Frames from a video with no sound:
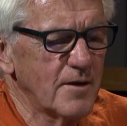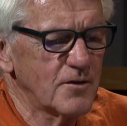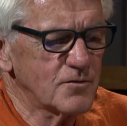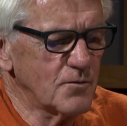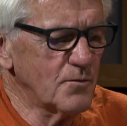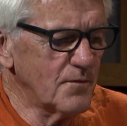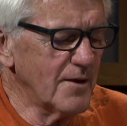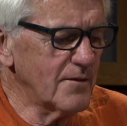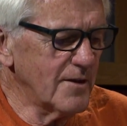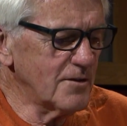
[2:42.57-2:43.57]
so
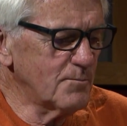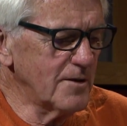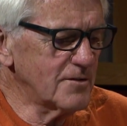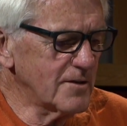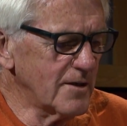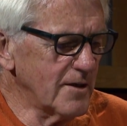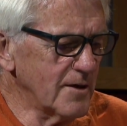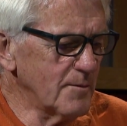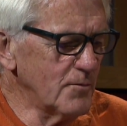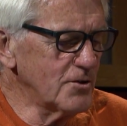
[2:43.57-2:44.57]
that's basically
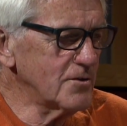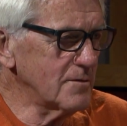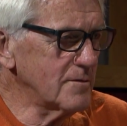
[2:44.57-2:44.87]
our mission.